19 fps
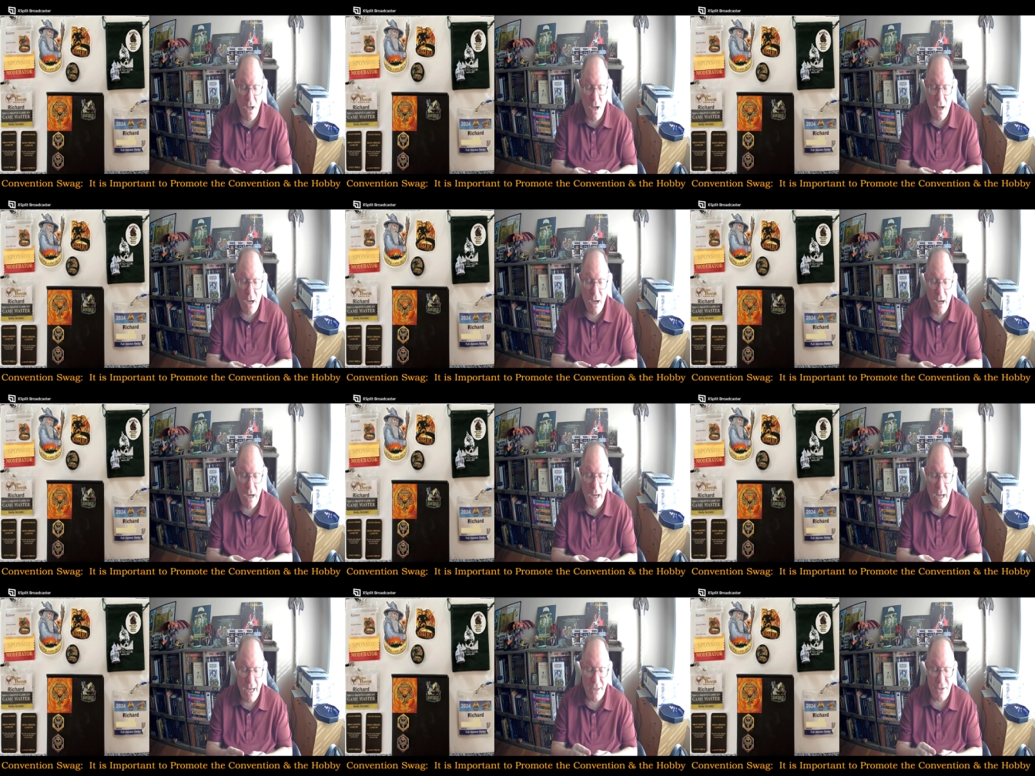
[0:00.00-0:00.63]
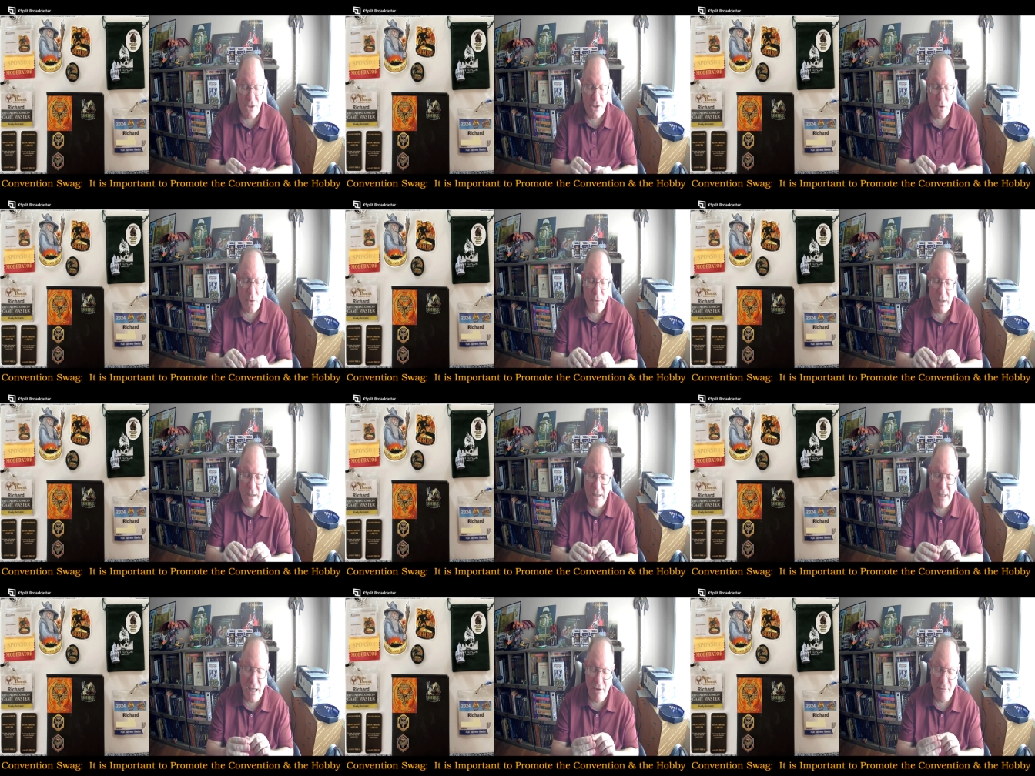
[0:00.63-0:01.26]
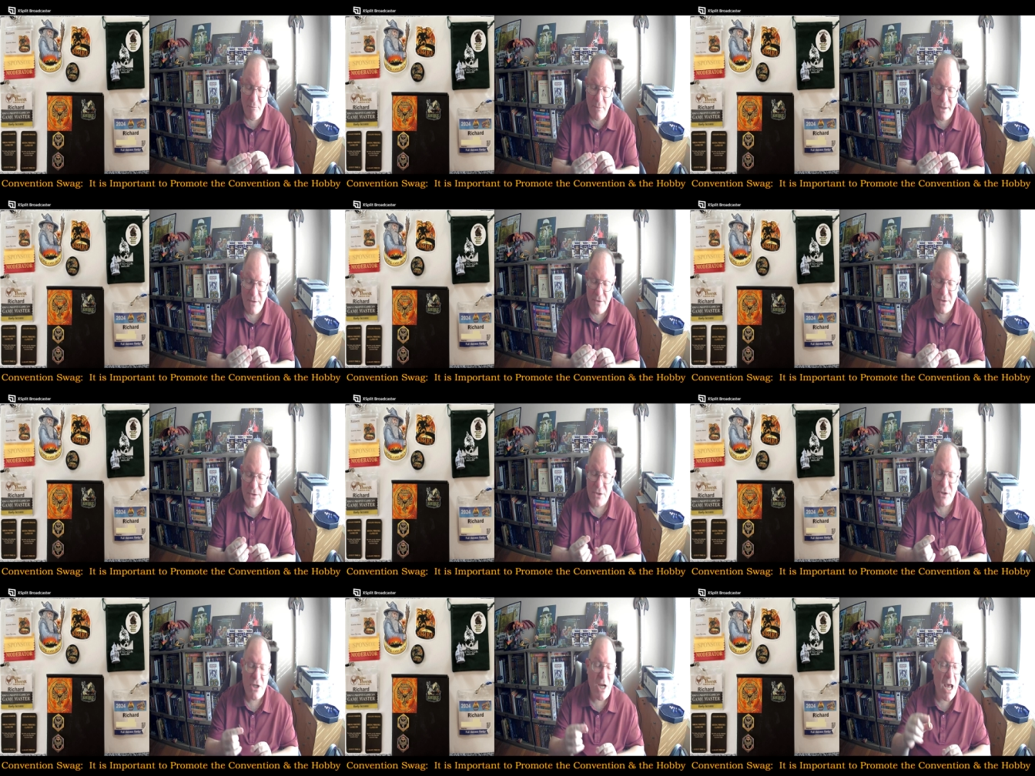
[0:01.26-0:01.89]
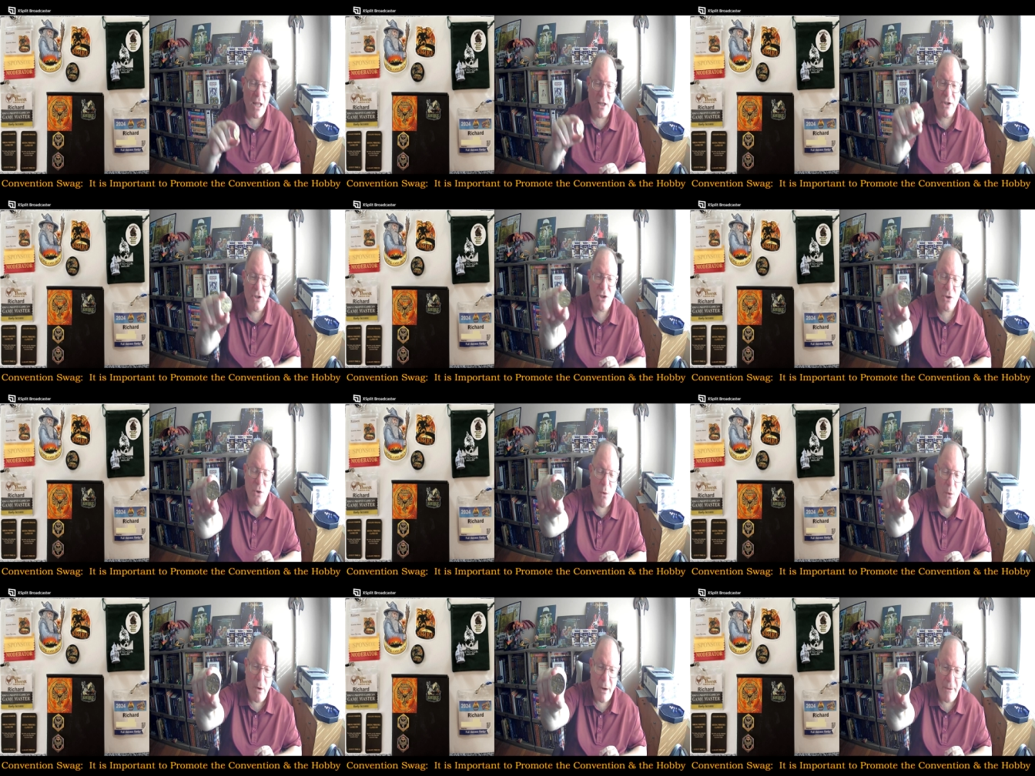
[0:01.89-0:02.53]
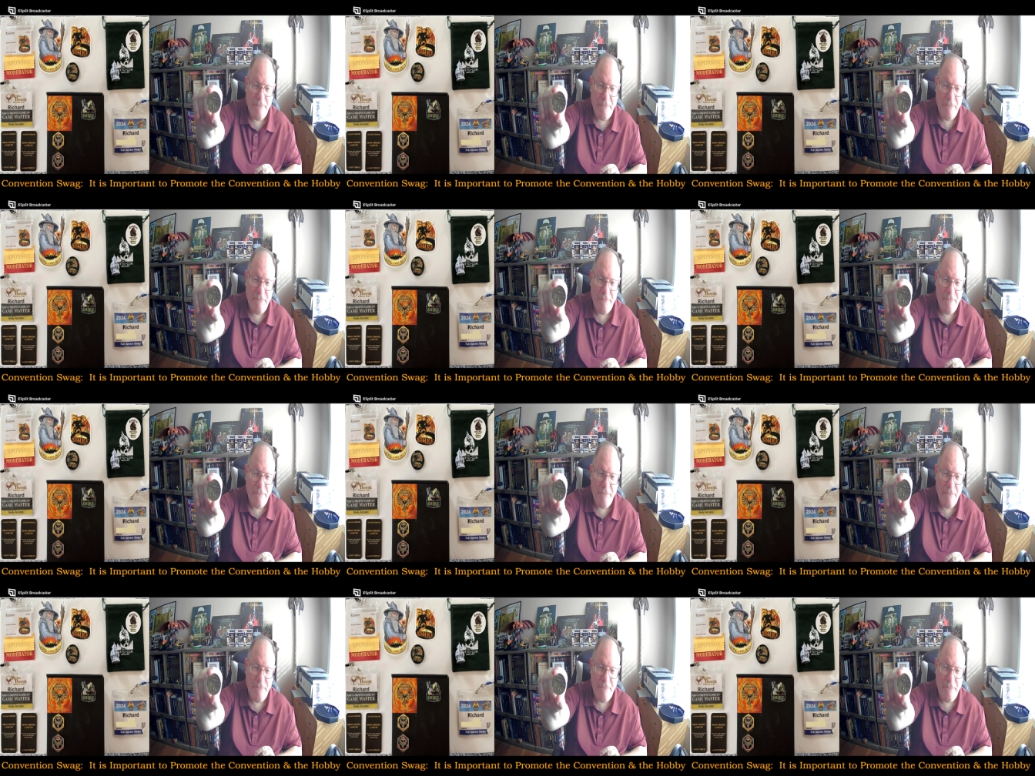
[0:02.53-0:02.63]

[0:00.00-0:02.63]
And so he gave me this challenge coin,